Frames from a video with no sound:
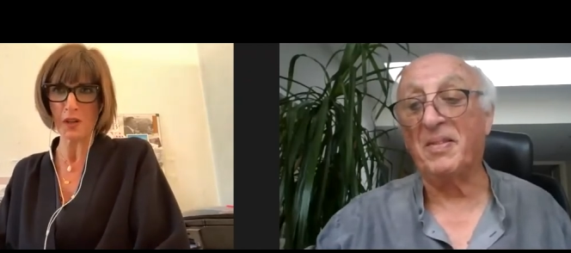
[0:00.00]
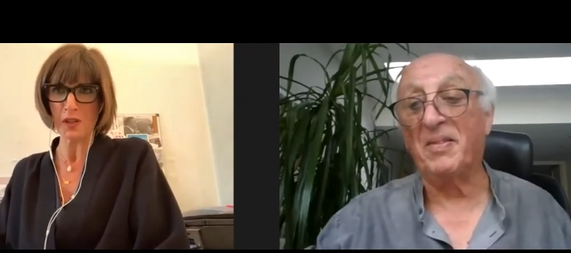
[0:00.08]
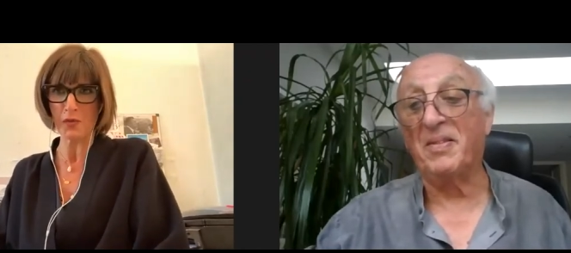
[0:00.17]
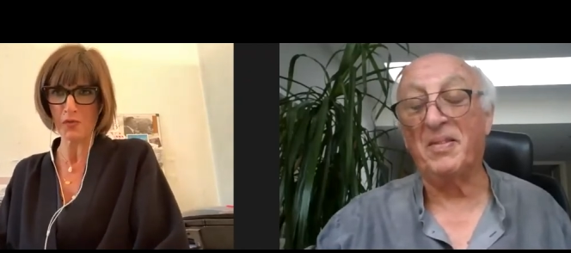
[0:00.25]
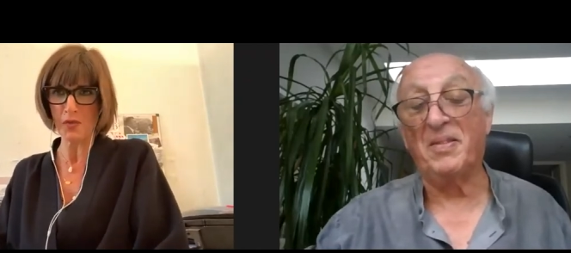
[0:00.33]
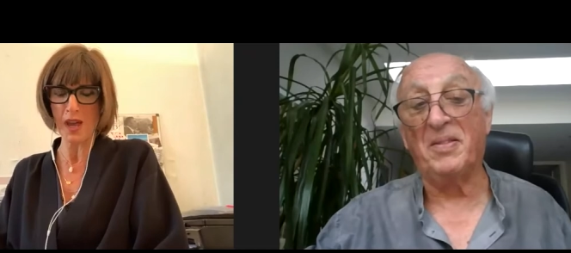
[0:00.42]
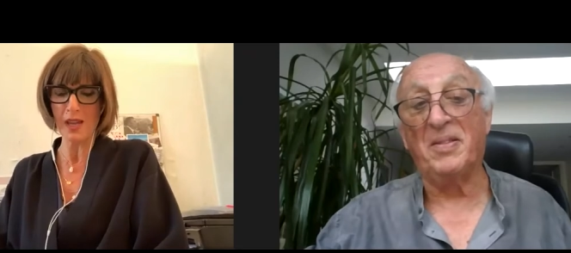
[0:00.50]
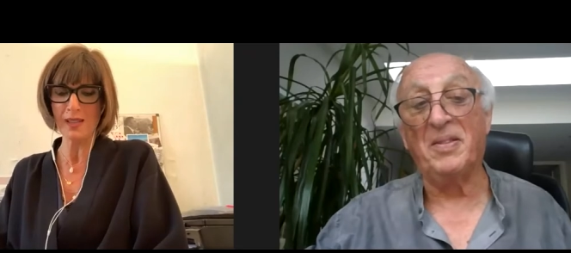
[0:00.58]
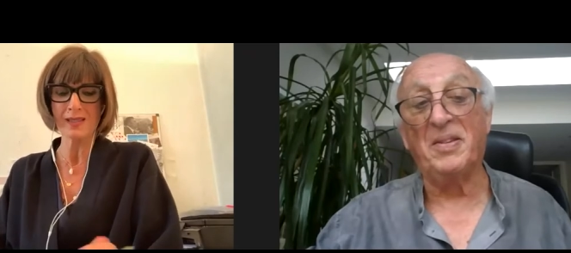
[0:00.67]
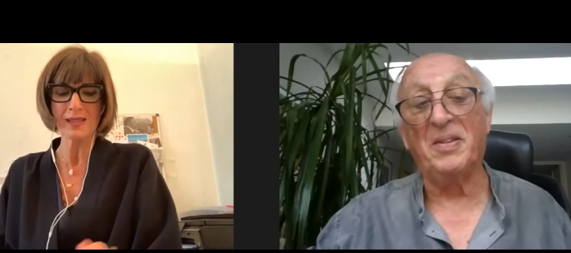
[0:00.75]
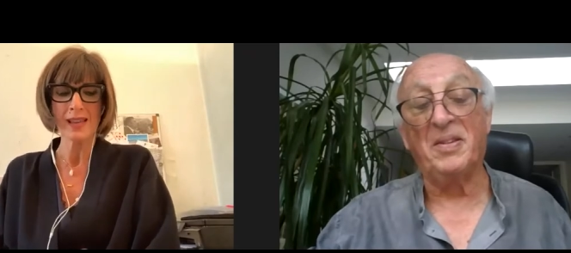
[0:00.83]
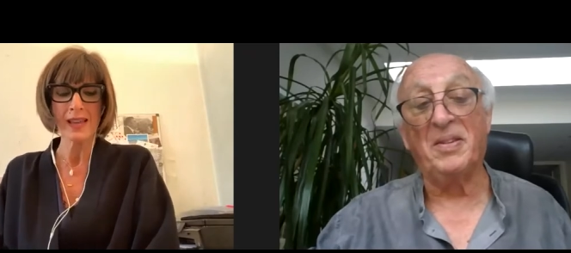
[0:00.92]
Speaker 1: in
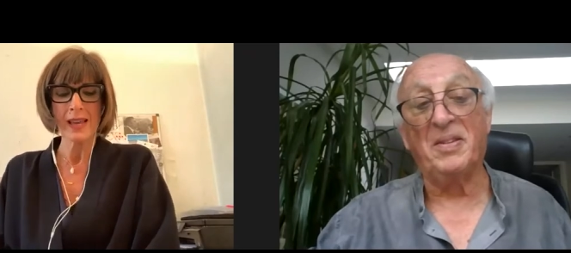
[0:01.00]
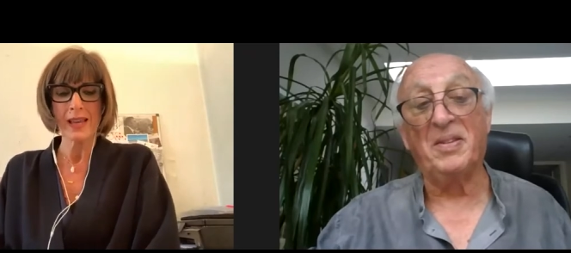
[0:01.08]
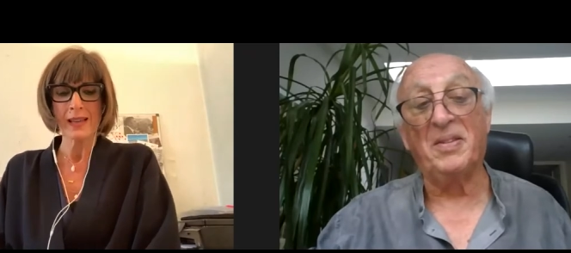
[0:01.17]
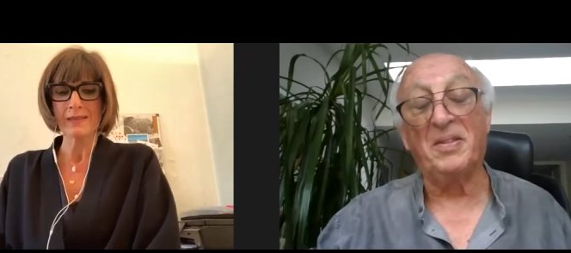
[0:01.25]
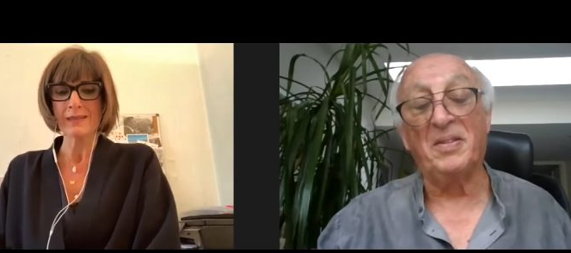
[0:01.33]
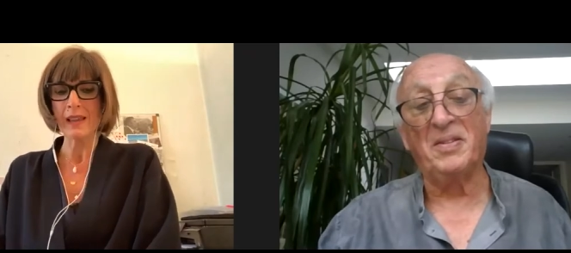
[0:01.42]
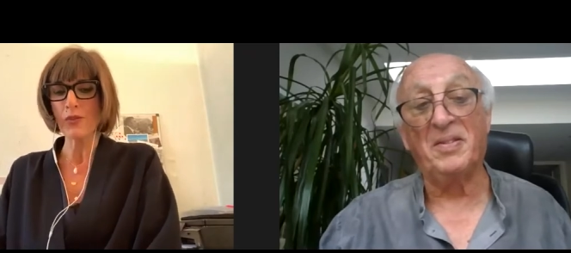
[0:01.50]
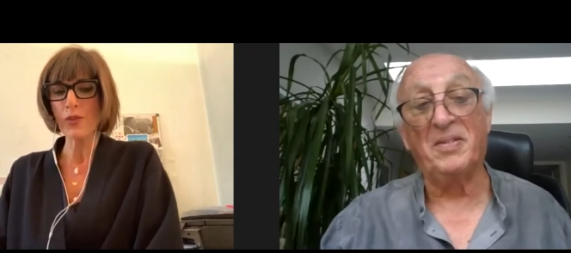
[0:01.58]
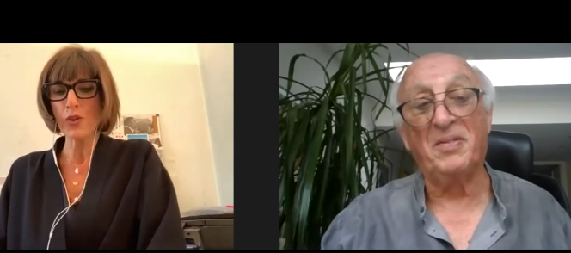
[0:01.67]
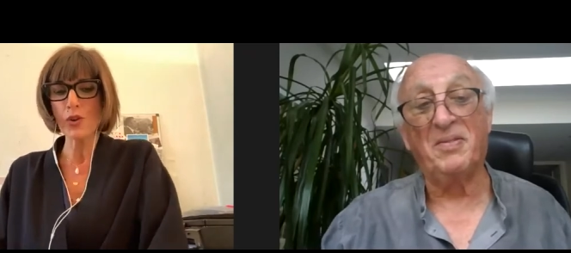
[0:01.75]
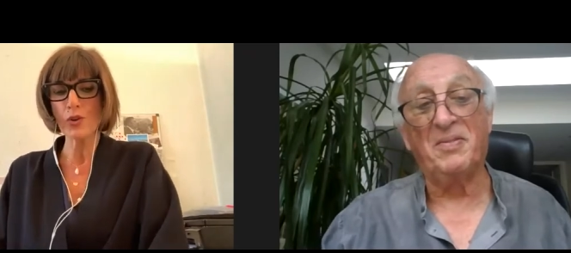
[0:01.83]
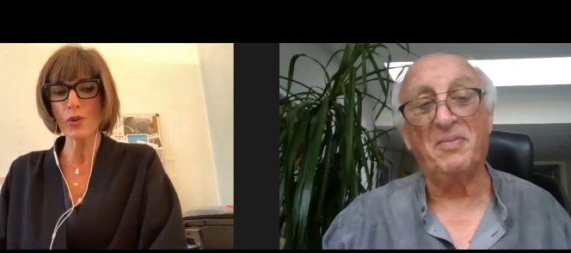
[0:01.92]
France. They
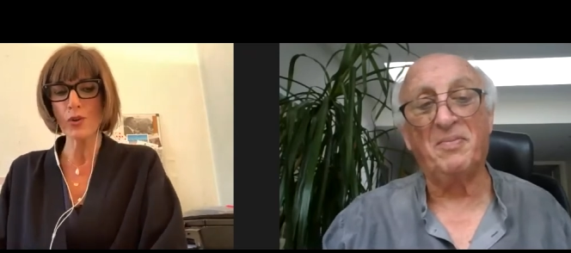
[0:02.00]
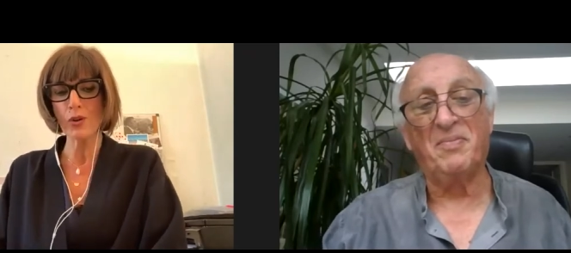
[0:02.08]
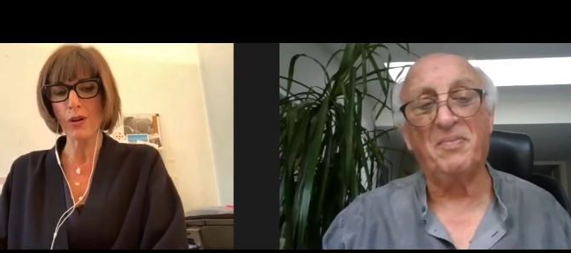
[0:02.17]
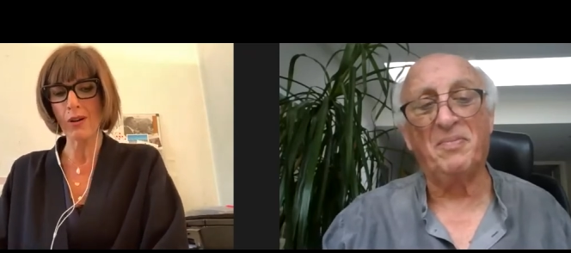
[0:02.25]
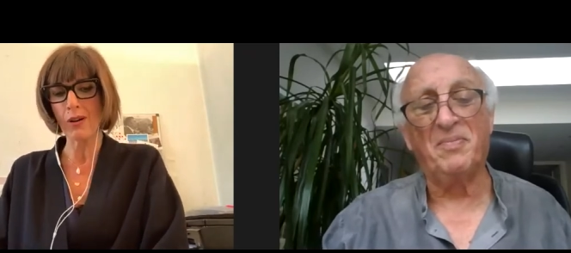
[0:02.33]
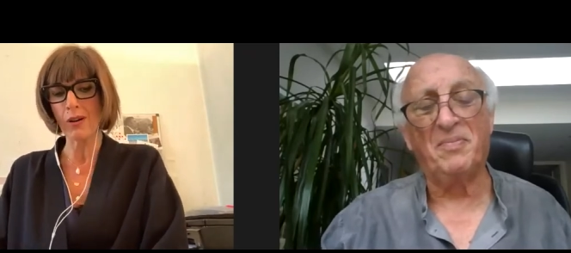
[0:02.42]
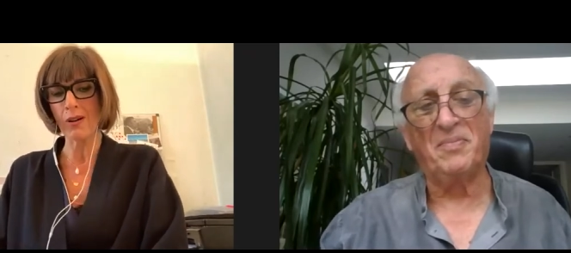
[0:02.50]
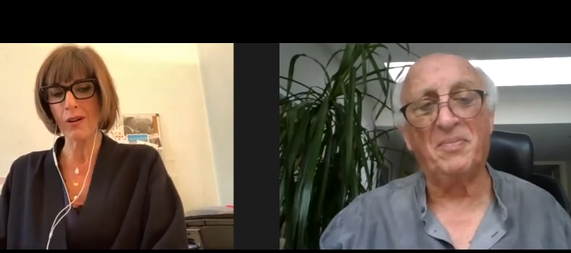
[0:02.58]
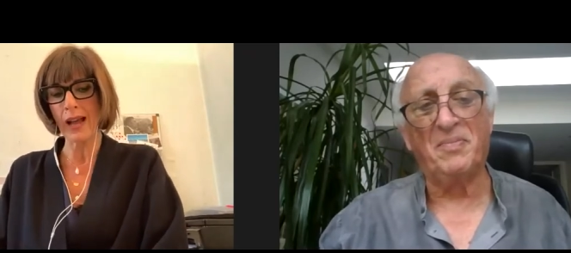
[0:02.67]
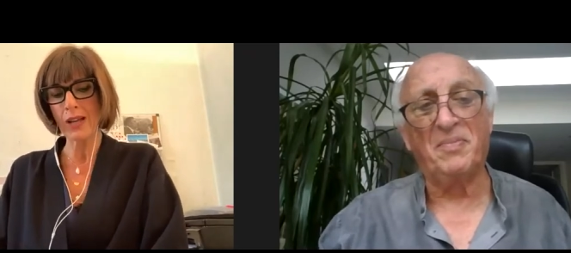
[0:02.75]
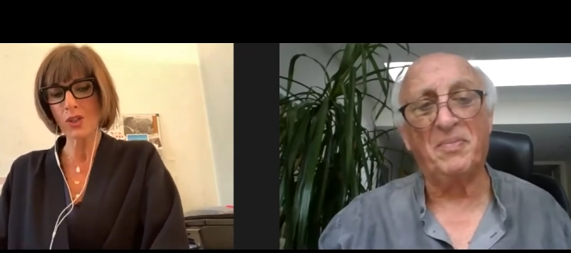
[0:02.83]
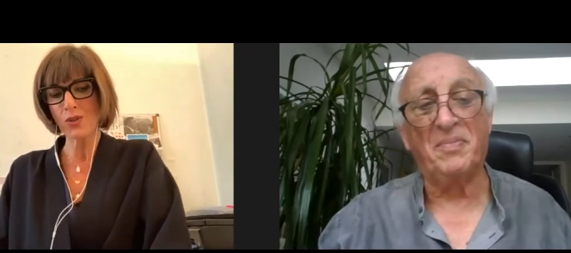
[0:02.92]
follow
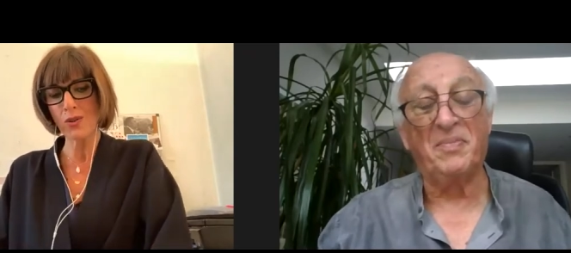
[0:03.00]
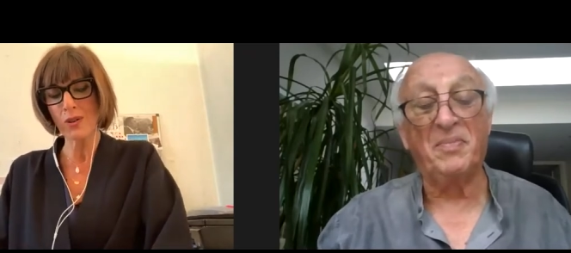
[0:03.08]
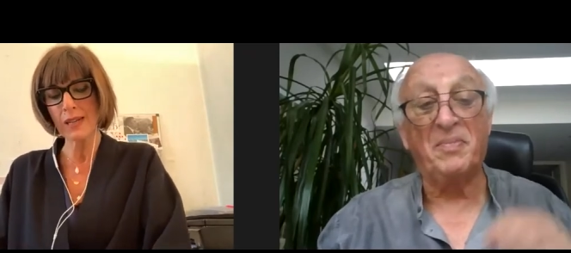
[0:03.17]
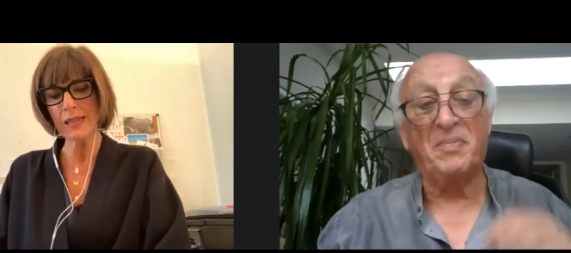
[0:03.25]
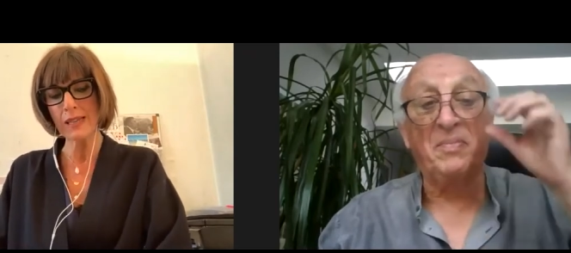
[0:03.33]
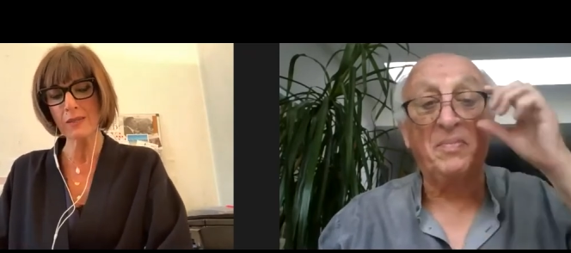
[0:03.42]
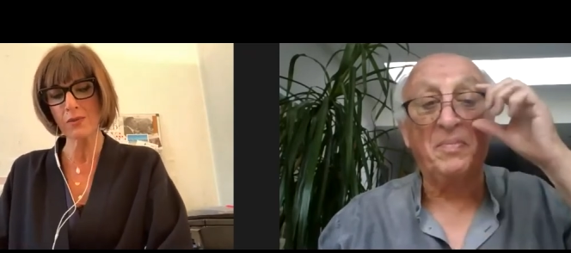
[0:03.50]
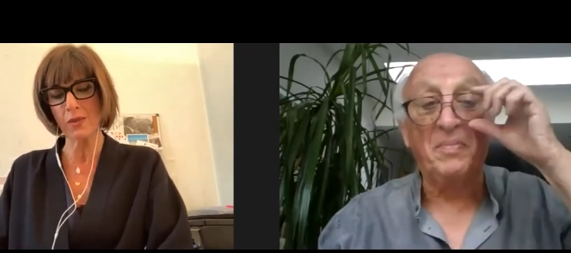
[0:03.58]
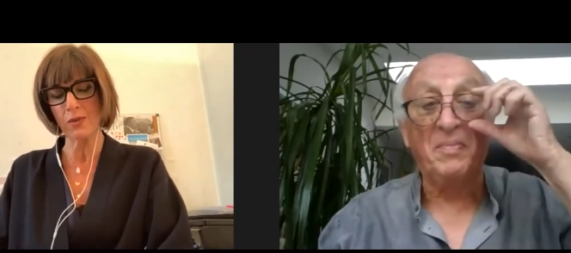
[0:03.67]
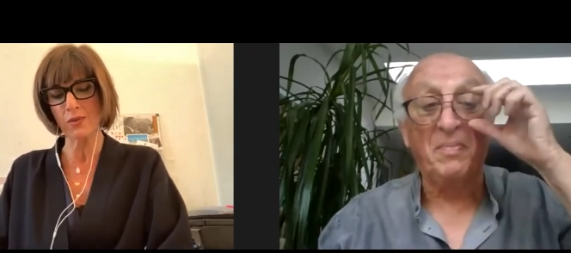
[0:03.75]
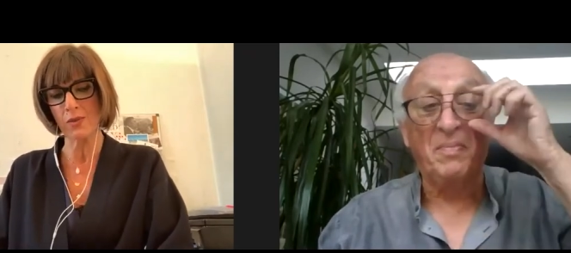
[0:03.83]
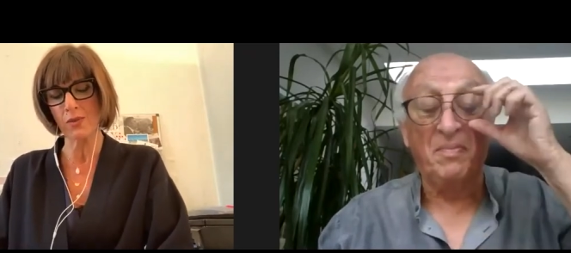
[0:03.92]
actually
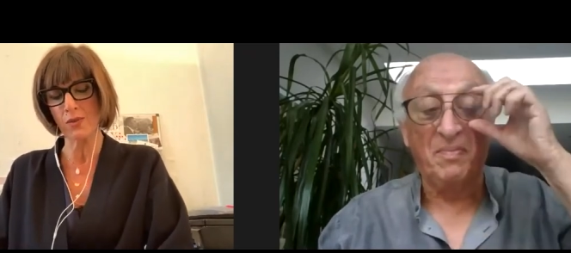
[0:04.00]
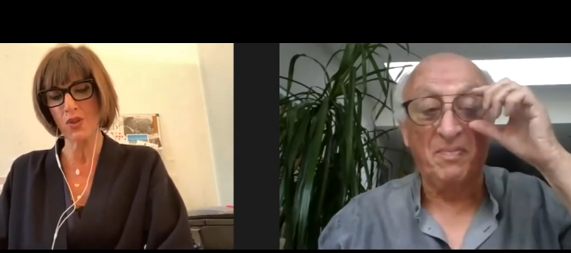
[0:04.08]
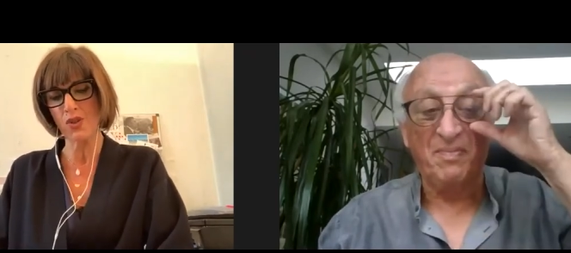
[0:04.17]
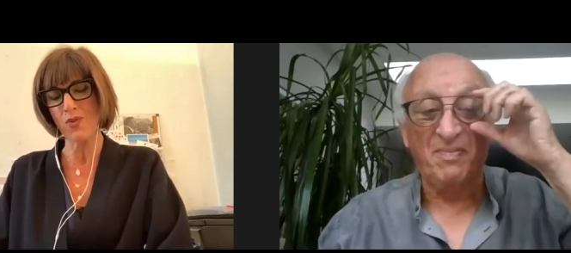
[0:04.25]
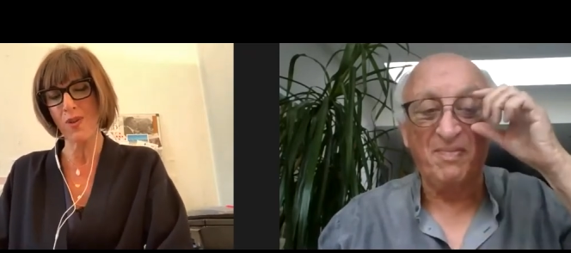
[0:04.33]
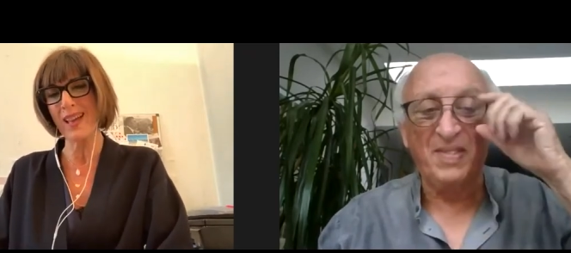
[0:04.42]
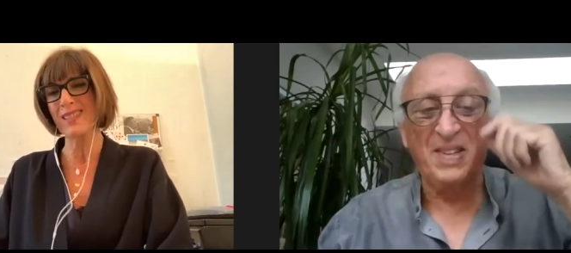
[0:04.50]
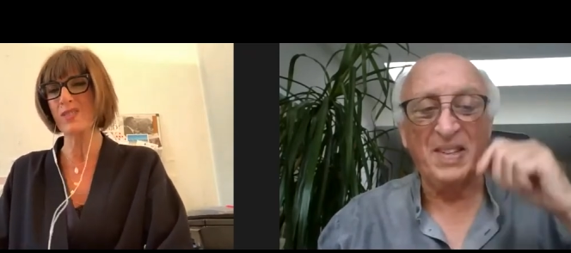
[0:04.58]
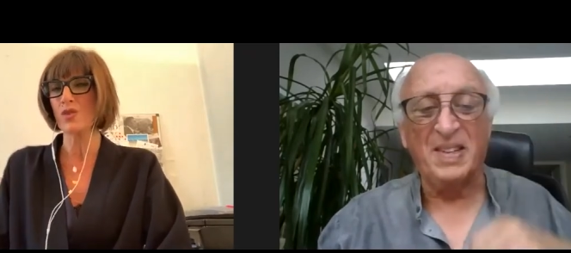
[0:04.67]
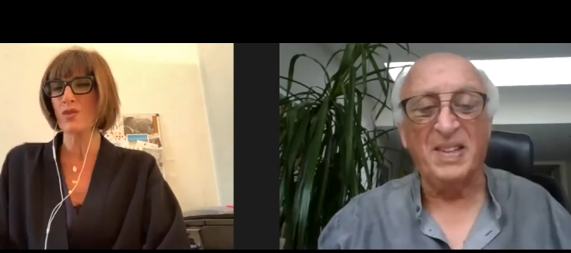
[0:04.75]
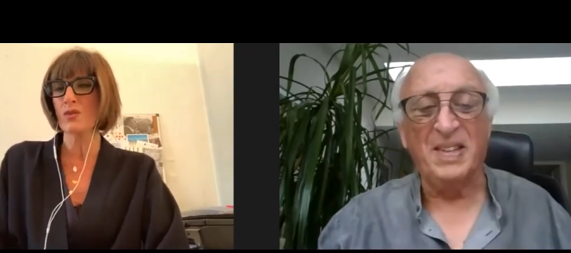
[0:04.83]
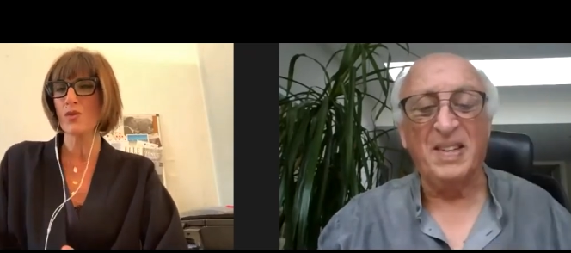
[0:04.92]
the trend,
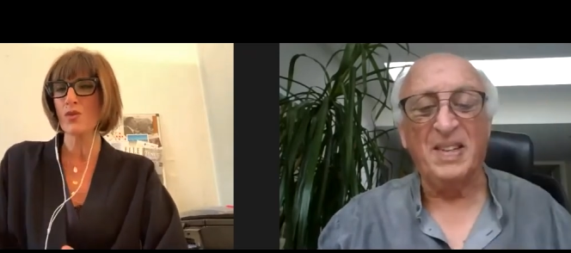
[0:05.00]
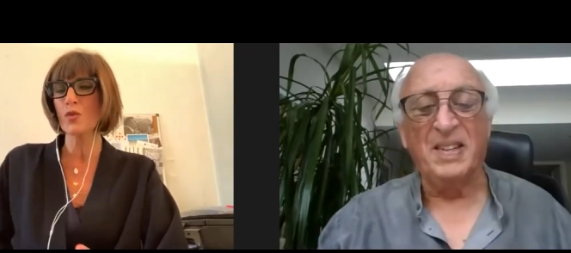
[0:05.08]
you know,